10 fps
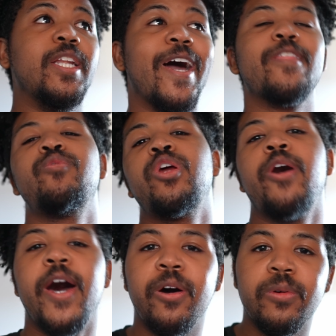Now that we know
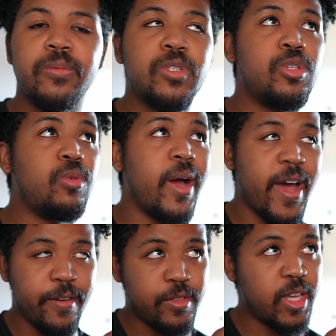how to
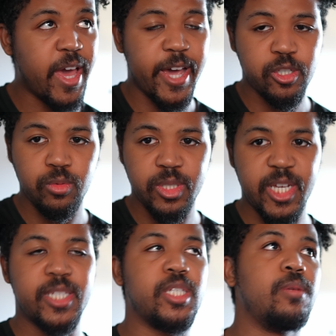have the actual
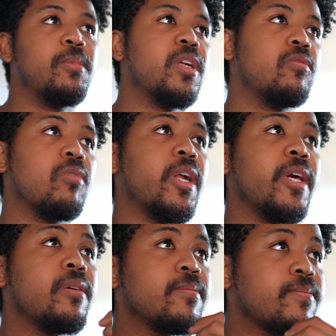test scene button running,